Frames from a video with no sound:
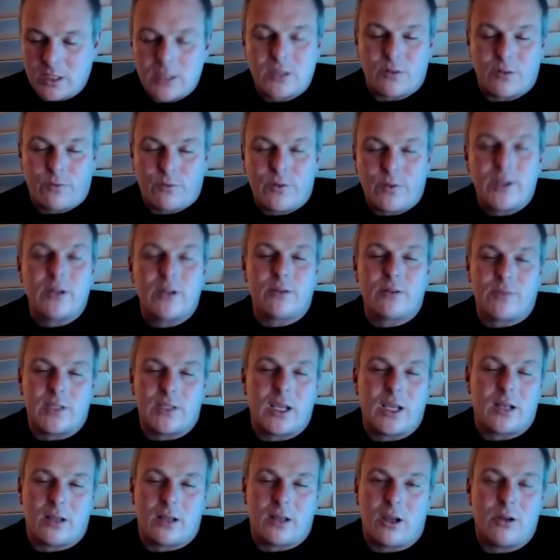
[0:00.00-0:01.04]
a fear of
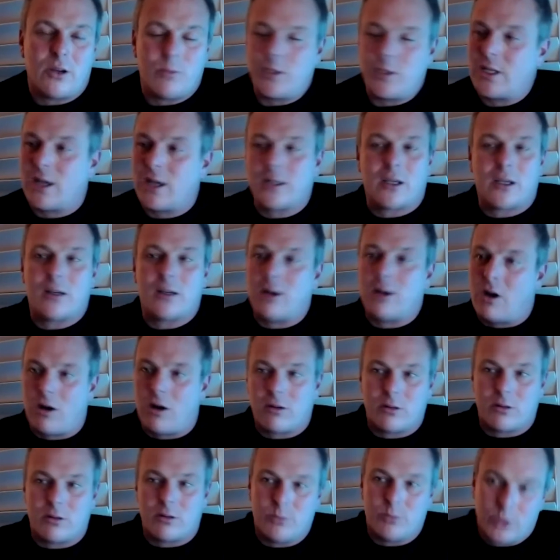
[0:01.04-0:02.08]
the unknown. We don't go to
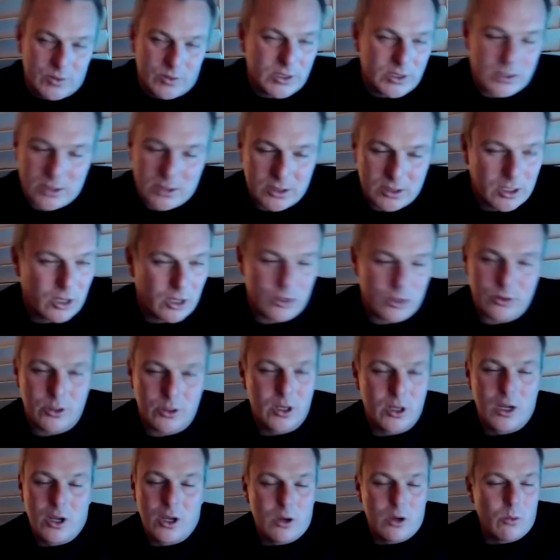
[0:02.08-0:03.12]
horror movies to
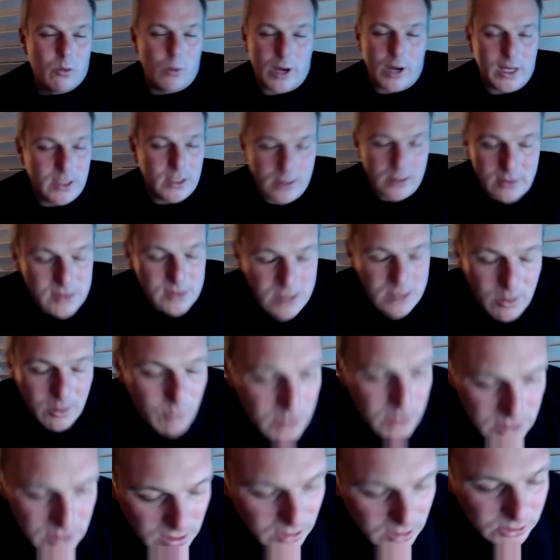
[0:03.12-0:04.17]
know when
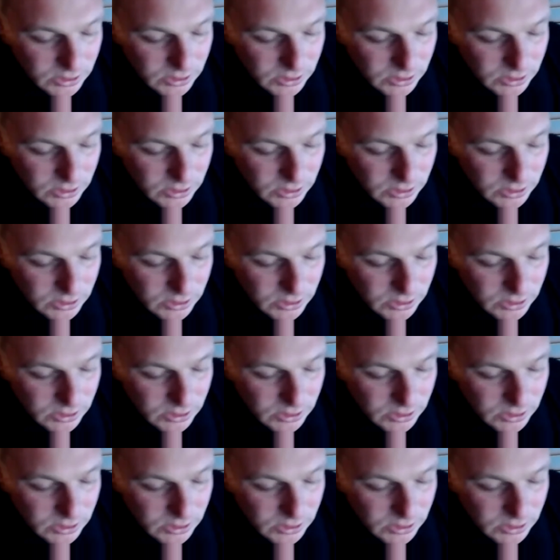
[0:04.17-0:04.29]
someone's going to